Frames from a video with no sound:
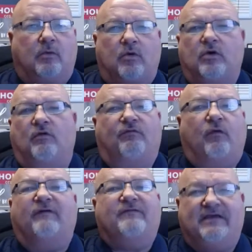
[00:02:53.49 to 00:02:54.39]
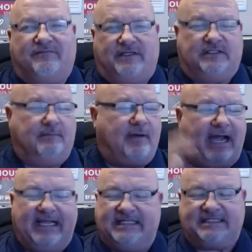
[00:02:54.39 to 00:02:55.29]
We'll go 450, some
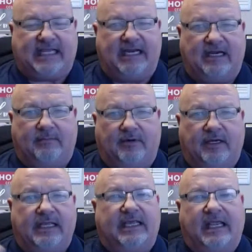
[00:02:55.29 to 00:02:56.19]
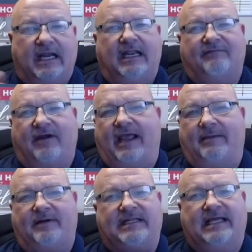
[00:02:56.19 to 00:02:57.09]
pie in the sky number." It'll never
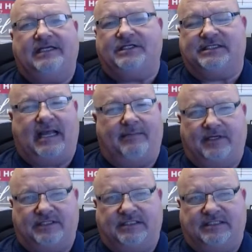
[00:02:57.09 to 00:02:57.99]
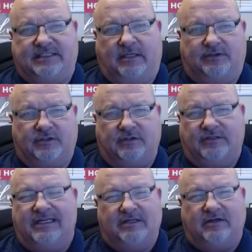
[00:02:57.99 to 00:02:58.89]
happen, and that just damages the seller. So
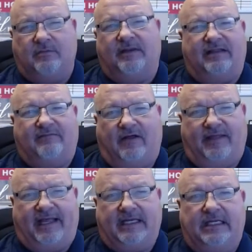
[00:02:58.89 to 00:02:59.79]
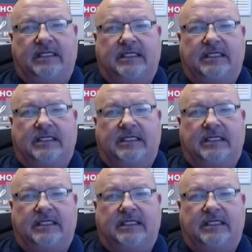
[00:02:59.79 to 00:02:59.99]
don't believe all that.